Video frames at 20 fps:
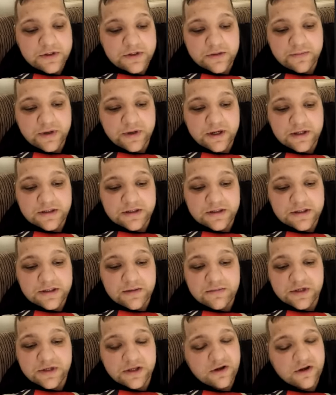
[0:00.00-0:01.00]
to beat
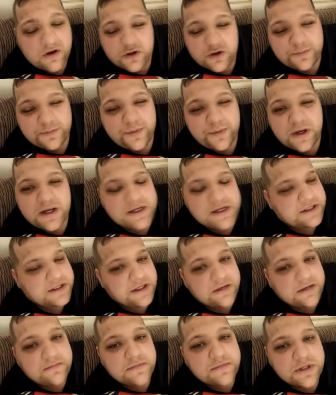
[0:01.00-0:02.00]
teams, and not just beat
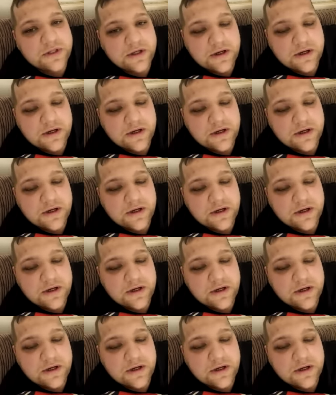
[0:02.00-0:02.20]
teams.